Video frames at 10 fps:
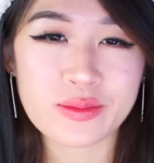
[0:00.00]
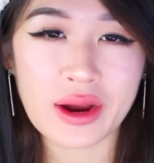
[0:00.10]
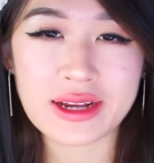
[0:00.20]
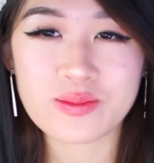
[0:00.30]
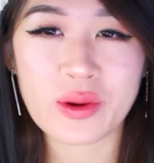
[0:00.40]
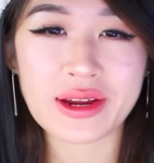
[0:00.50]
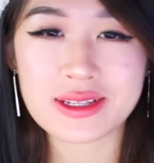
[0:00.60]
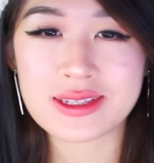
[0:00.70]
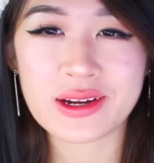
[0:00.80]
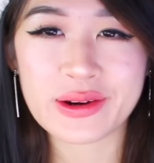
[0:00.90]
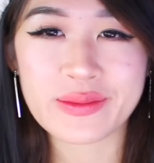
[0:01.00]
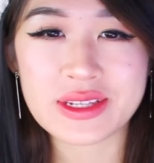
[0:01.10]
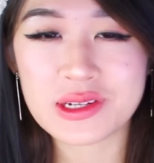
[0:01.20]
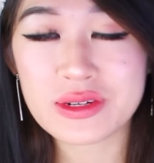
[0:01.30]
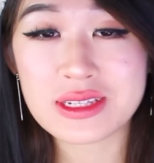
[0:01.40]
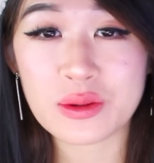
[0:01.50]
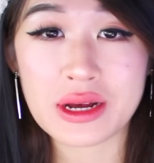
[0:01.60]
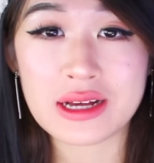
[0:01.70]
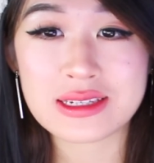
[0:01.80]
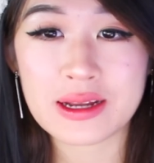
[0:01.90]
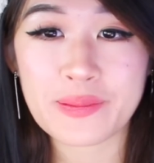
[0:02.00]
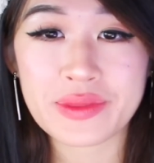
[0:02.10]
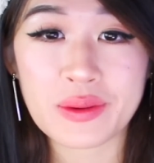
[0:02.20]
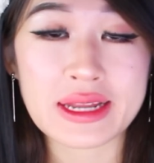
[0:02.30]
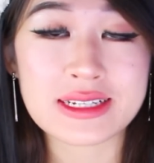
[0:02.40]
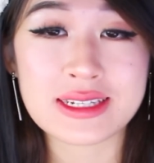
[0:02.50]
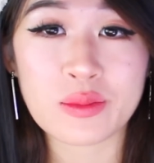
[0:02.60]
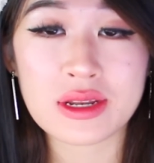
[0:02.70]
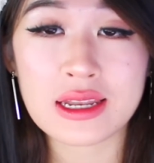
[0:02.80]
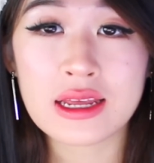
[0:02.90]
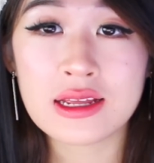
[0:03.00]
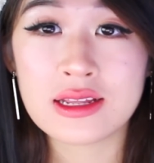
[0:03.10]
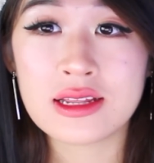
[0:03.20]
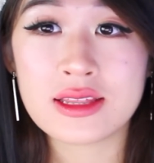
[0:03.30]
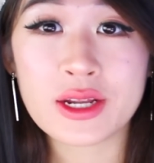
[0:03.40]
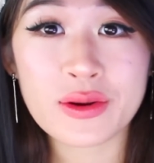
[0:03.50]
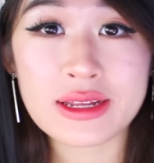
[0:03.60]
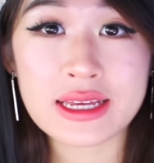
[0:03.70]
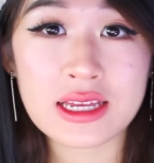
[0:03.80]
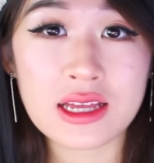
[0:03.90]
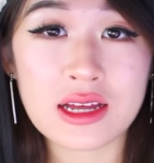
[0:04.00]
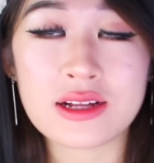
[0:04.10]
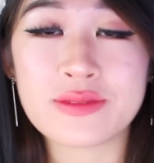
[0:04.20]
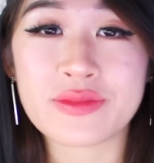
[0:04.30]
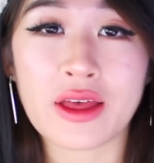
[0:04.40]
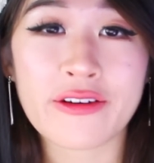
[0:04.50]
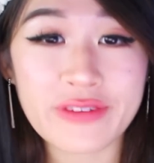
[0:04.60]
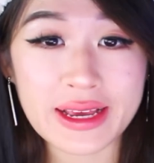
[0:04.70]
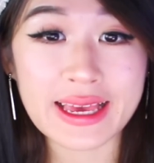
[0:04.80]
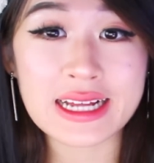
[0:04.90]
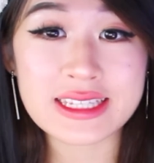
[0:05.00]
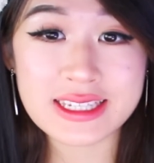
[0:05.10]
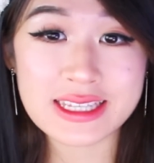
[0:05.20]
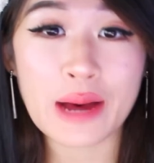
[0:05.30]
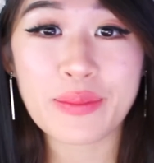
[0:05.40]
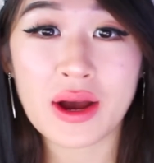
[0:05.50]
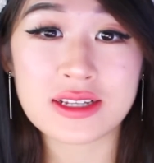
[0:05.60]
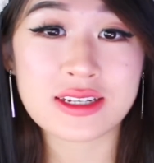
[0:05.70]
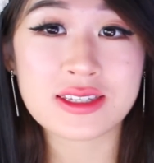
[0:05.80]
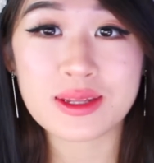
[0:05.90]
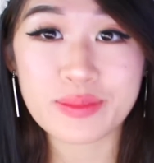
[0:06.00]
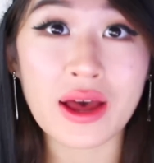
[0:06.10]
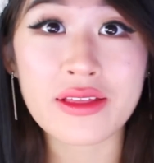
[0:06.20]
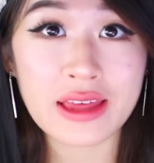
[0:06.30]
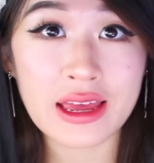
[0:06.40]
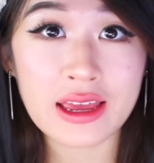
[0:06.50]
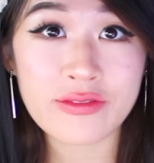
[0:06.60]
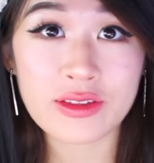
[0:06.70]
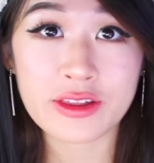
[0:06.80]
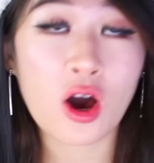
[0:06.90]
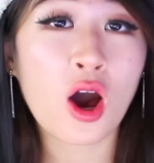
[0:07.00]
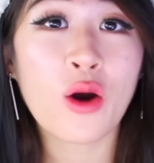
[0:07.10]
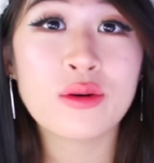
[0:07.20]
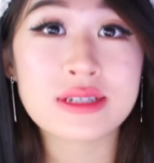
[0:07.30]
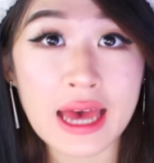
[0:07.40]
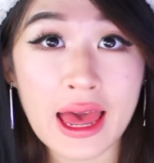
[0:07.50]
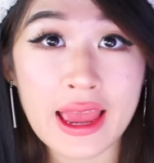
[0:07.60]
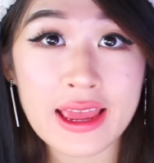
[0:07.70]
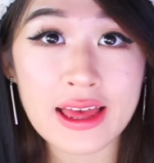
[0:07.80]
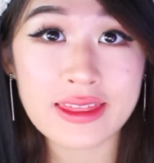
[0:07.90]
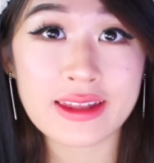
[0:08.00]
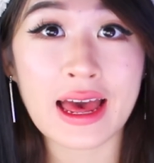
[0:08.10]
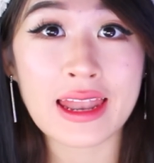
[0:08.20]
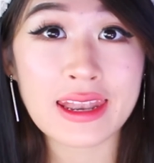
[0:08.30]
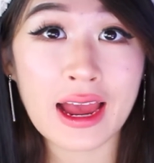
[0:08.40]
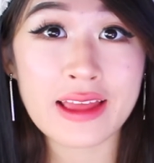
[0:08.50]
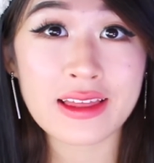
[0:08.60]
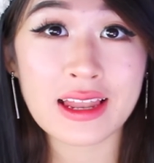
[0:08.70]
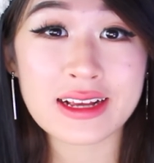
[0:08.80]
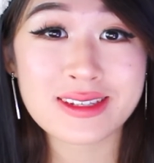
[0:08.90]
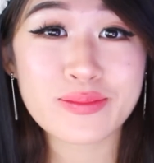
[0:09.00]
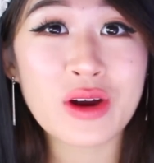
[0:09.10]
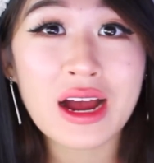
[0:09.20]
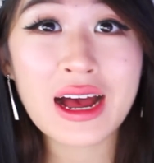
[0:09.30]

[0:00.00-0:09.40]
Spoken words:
surprise pranks though. It's always the worst when someone literally forgets that person's birthday for the whole day and then at night they're like, surprise!